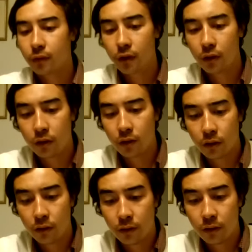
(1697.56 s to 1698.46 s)

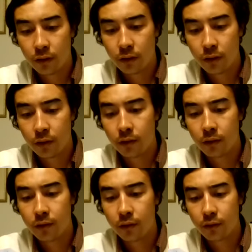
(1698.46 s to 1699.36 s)

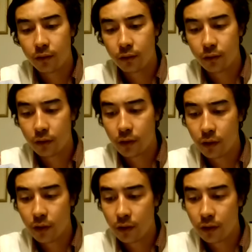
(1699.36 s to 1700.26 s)

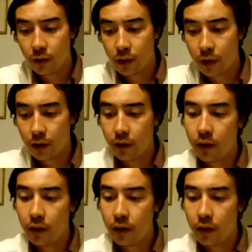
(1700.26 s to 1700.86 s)
(silence)